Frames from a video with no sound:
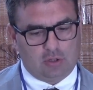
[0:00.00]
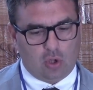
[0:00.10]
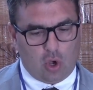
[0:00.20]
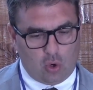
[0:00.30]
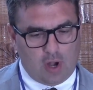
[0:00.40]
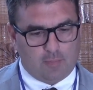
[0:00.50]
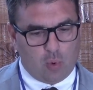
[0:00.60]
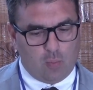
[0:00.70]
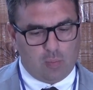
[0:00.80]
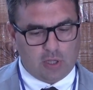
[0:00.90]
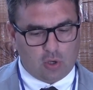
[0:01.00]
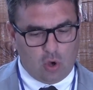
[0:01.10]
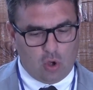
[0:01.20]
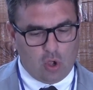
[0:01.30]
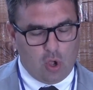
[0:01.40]
Education is
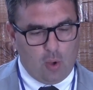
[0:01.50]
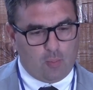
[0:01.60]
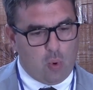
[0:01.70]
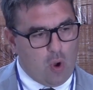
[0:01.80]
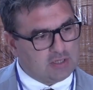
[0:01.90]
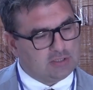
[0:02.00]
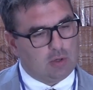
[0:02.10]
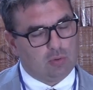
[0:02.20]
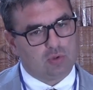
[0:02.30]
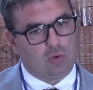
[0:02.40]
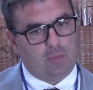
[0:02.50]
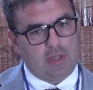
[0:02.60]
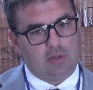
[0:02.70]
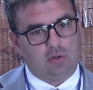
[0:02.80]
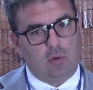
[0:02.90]
certainly
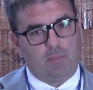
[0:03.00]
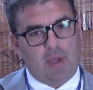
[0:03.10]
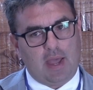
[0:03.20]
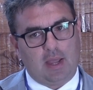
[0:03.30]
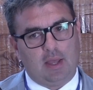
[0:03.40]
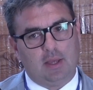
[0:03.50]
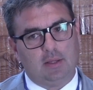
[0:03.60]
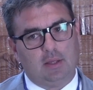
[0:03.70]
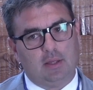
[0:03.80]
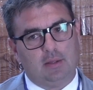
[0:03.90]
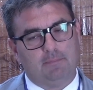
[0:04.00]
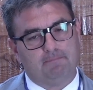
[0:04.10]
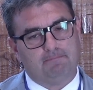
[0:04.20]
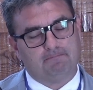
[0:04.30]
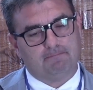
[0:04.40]
necessary because these
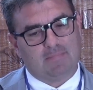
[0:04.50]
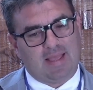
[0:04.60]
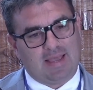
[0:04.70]
technological